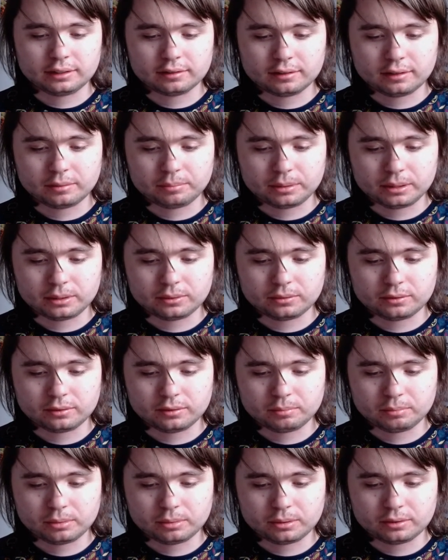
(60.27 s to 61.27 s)
the Beatles
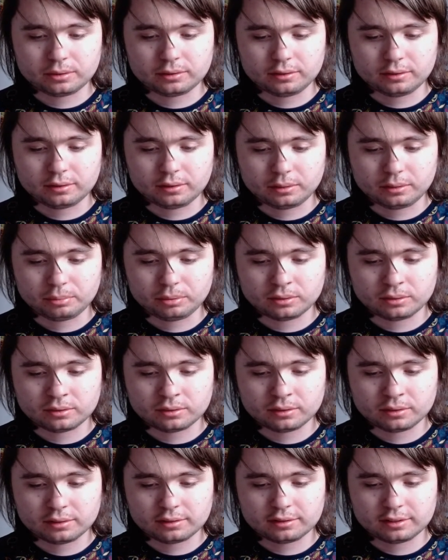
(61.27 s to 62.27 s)
burst upon
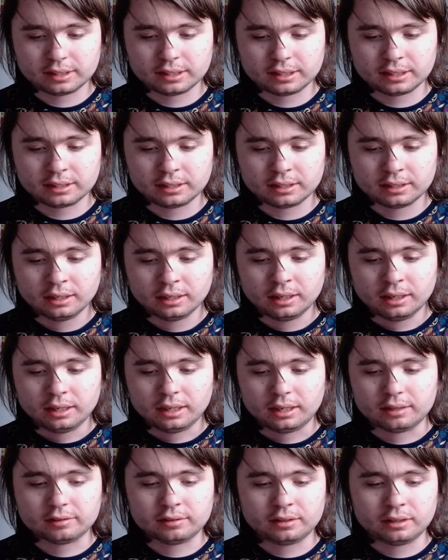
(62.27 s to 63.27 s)
the scene
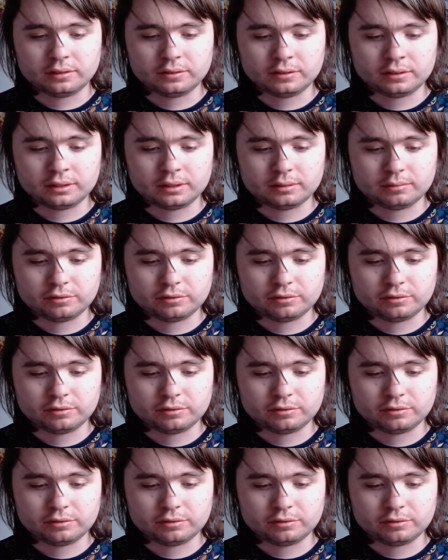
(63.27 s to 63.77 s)
as an overnight